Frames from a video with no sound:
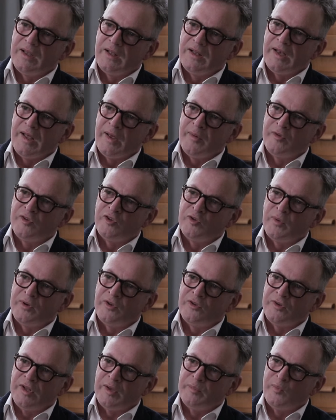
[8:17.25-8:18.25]
allow us to
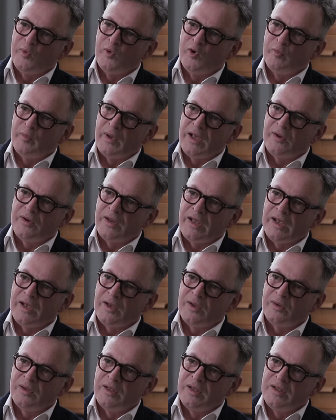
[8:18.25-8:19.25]
understand more about
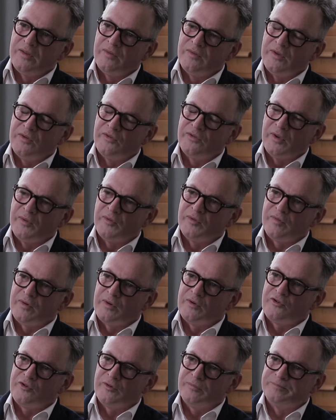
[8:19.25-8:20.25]
how these cells
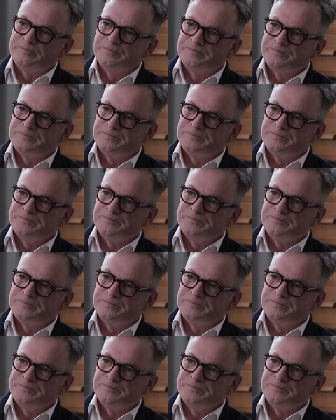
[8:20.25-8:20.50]
function.